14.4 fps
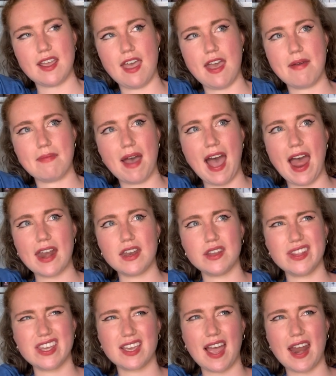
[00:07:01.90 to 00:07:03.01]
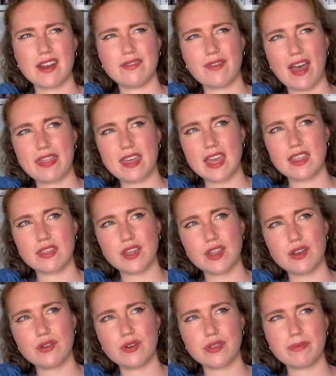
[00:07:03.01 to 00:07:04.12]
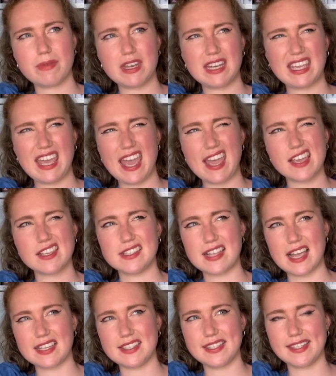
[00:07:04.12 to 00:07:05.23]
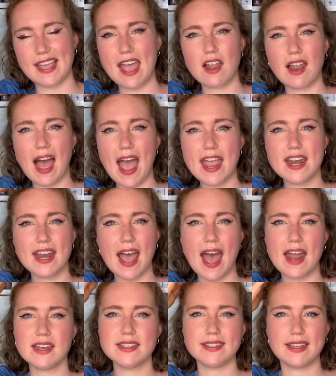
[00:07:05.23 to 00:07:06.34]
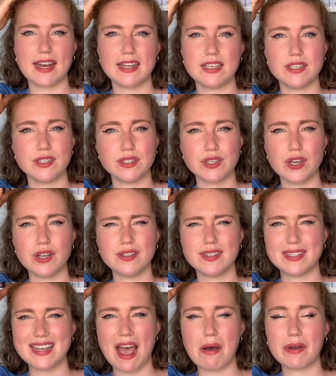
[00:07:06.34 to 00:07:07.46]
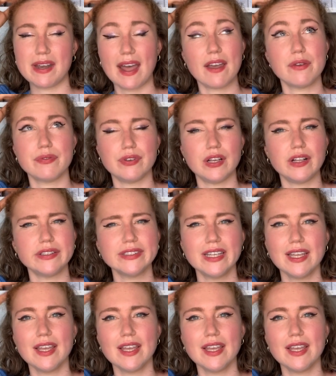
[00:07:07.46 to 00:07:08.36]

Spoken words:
I think the Northmen king is like Scale Ironhand, and then his son Stour Nightfall,